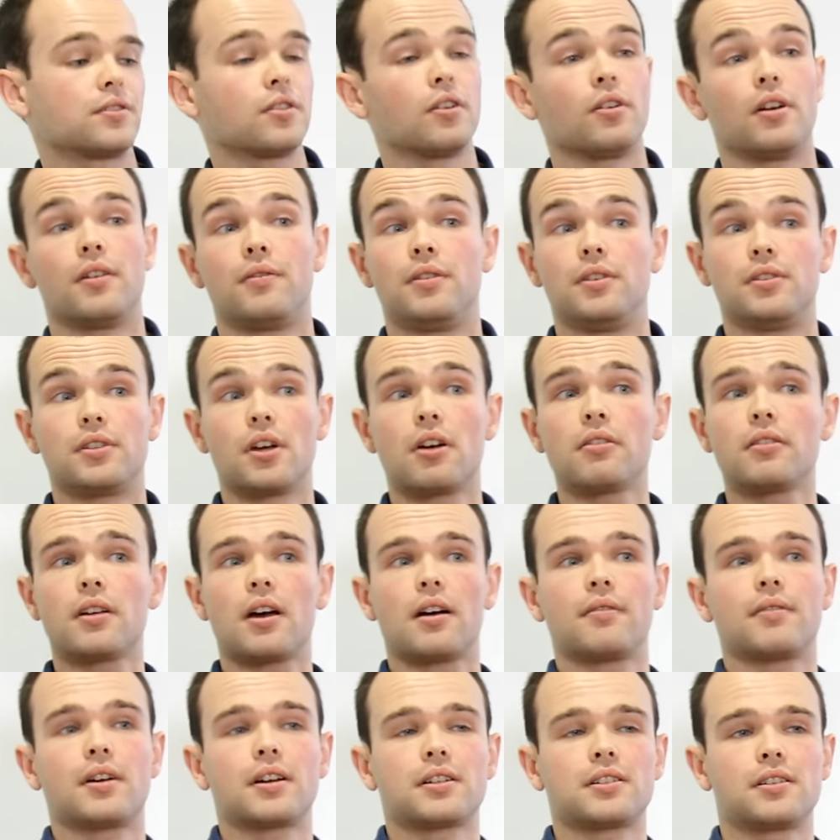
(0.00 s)
So if you don't
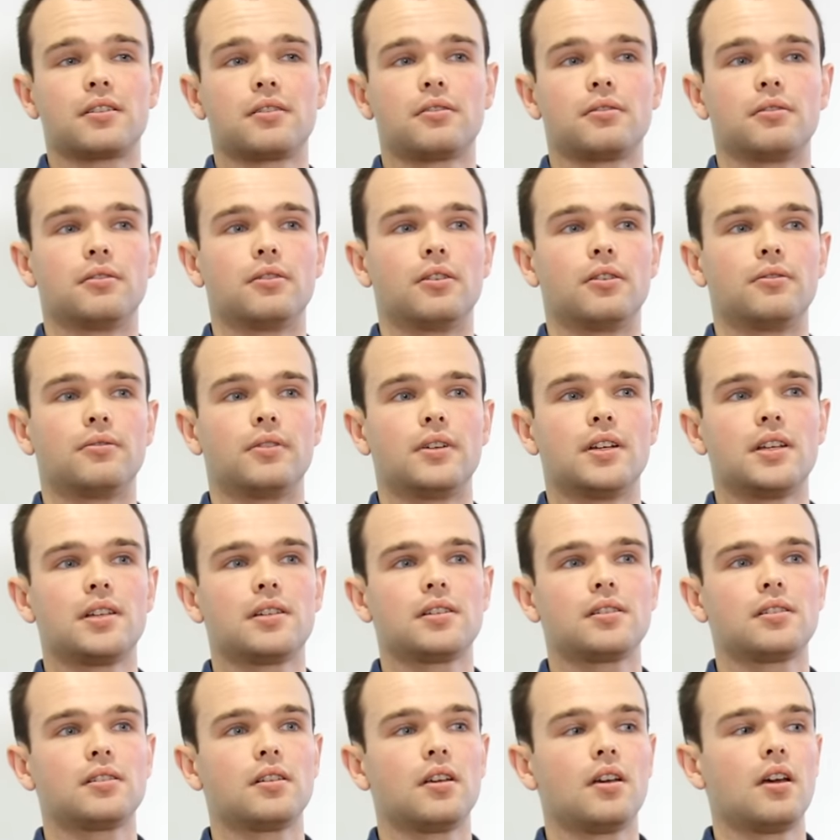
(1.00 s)
have access to an
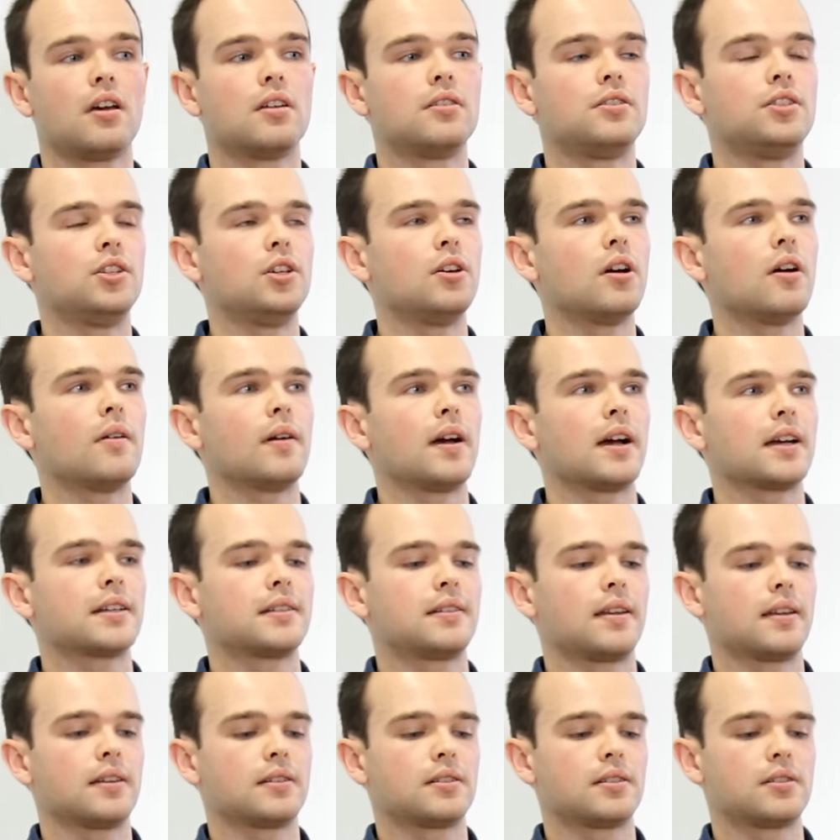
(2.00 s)
office, do you have
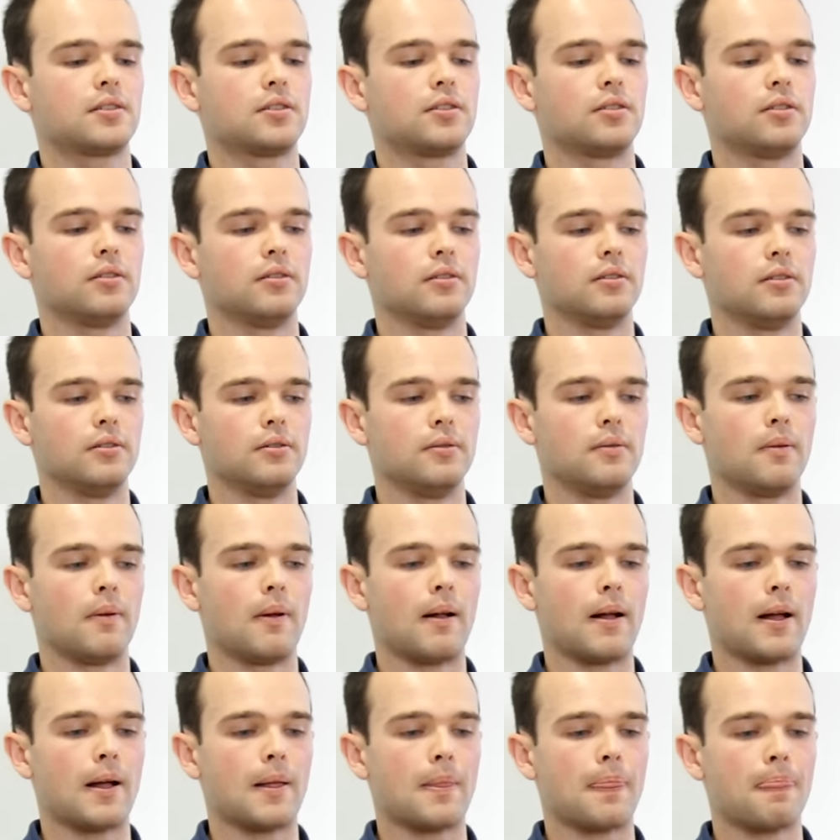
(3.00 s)
access to
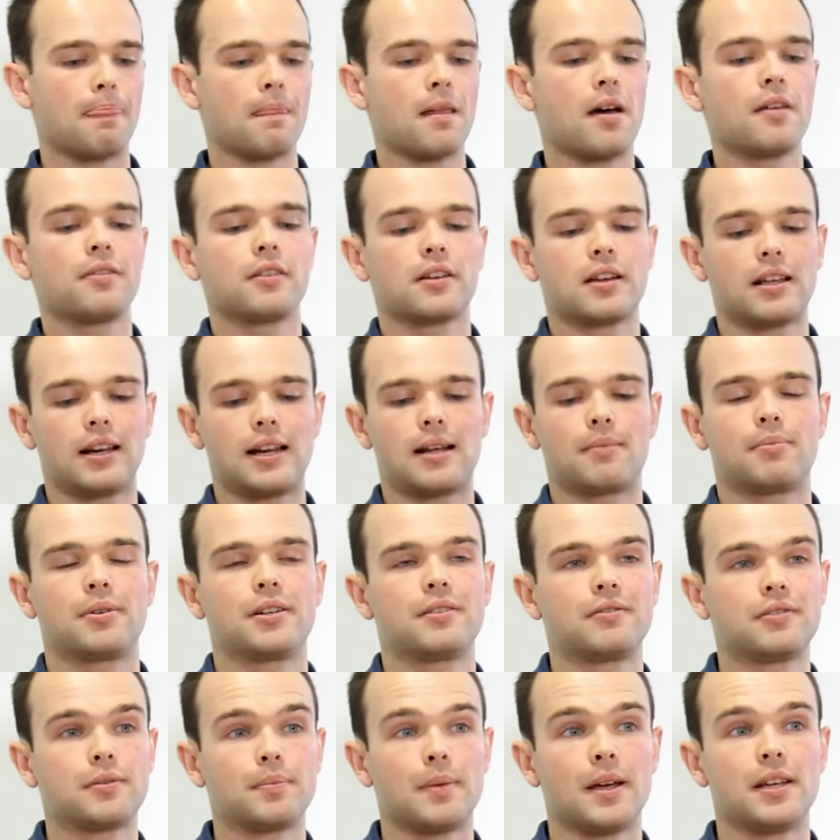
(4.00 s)
um, other
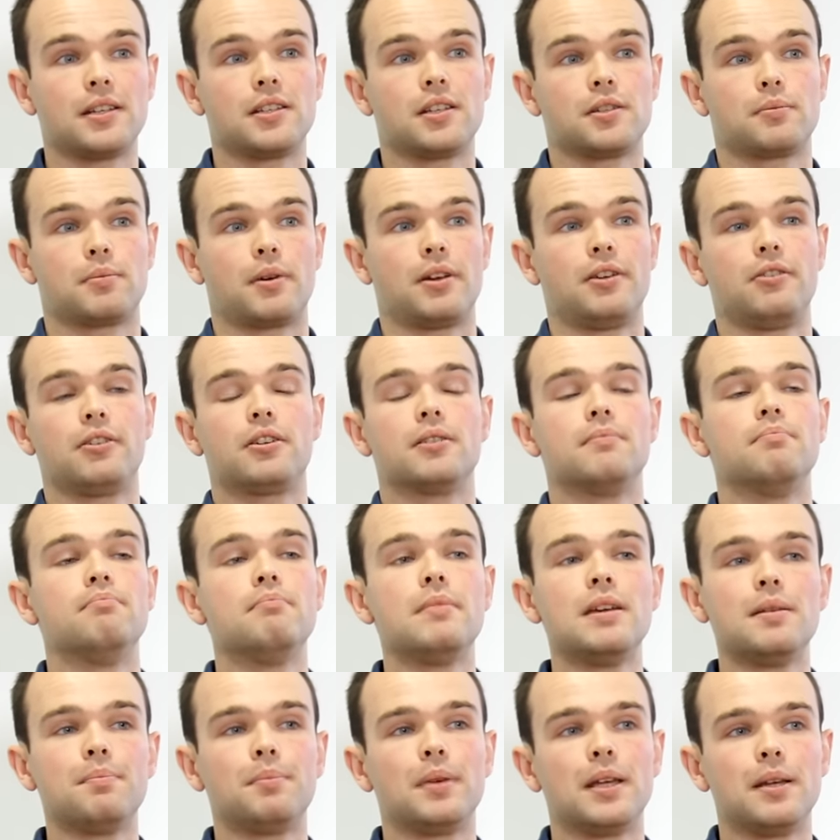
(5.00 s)
collaborative spaces where you can
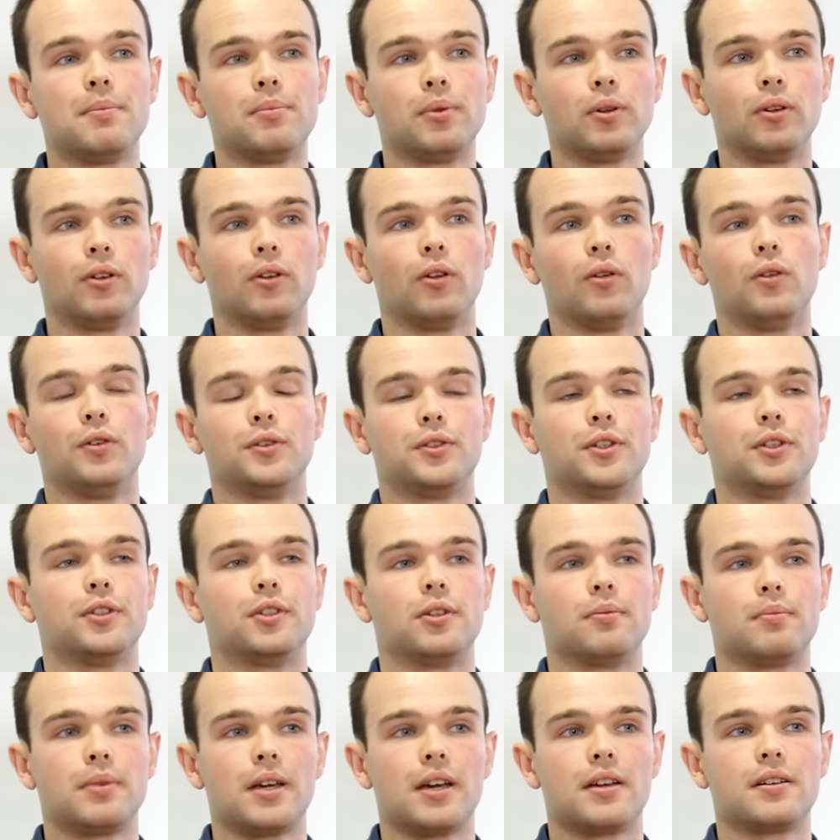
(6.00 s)
meet people also
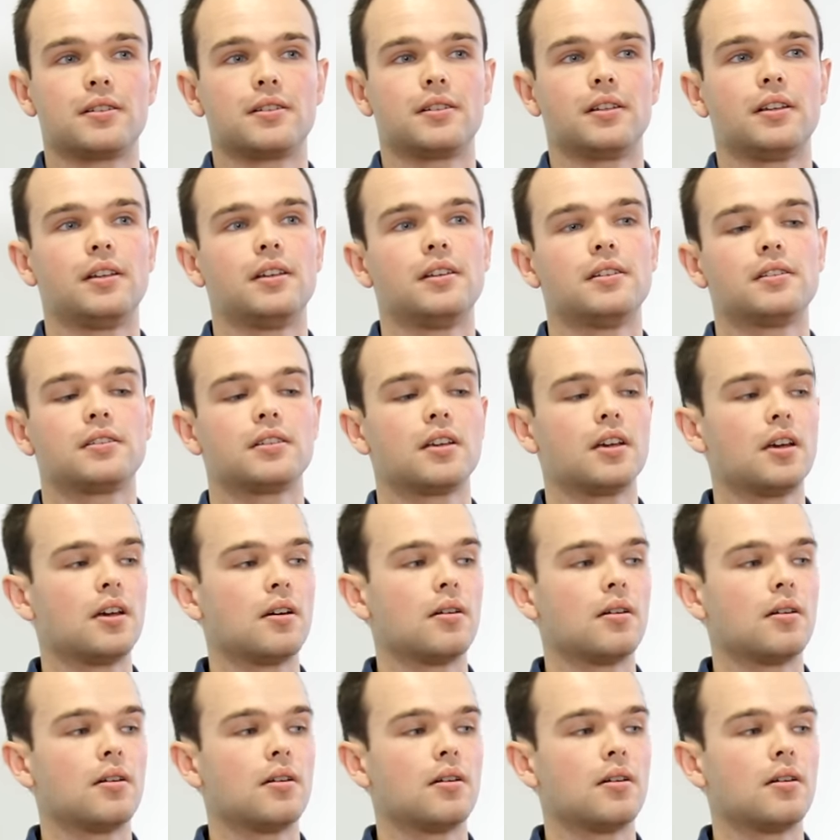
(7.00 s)
doing PhDs,